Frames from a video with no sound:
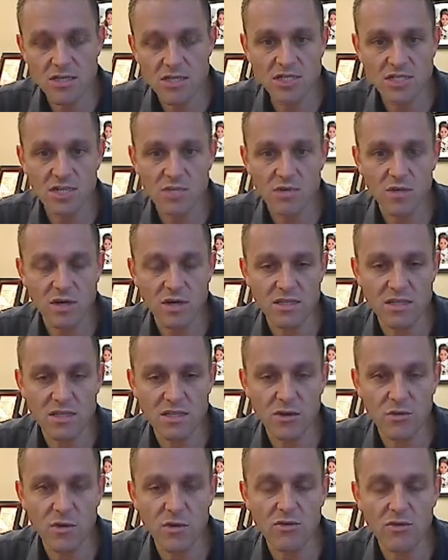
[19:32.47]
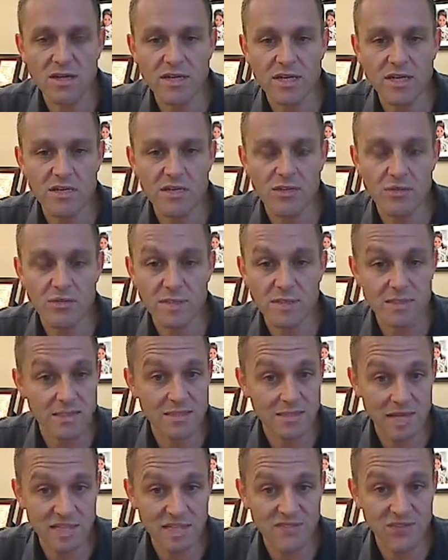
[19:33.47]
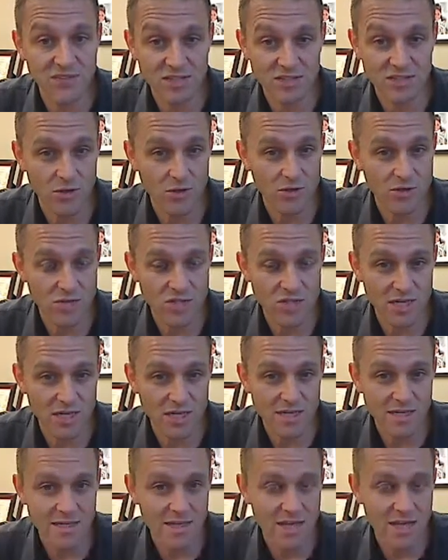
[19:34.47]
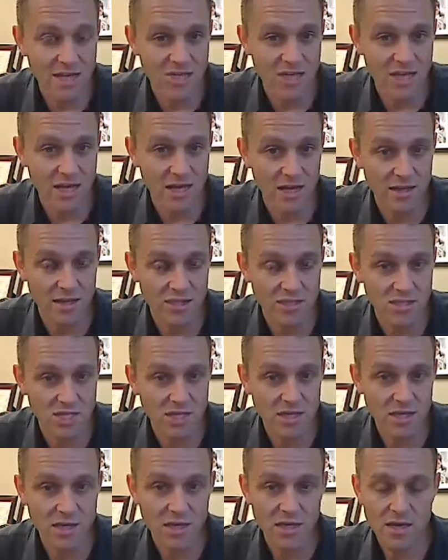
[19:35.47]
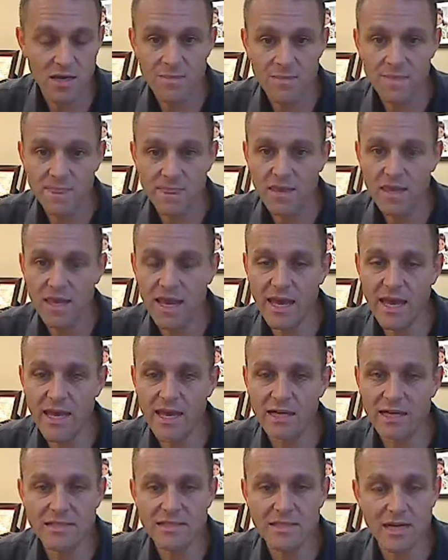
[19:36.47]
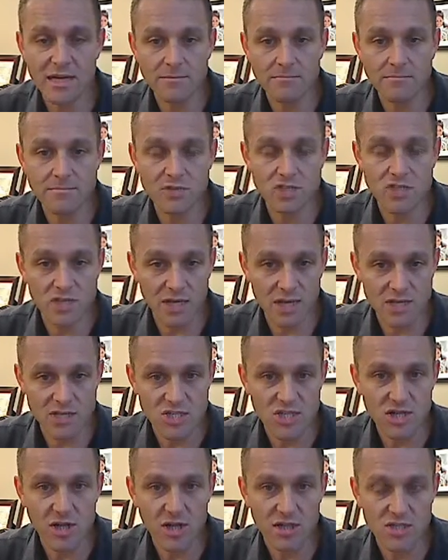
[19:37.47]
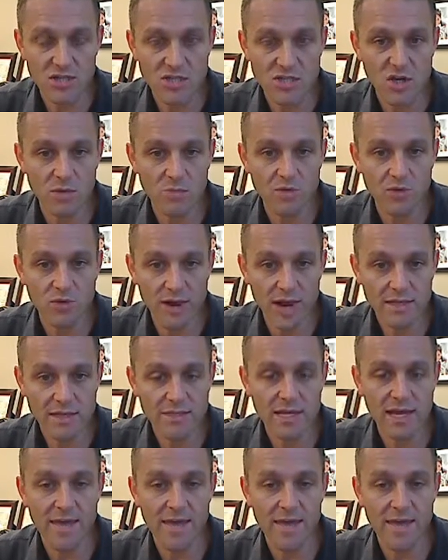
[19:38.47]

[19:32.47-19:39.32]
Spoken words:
She said, what do I need to do to be successful? And I told her she needed to get Shakeology. And she got Shakeology Home Direct.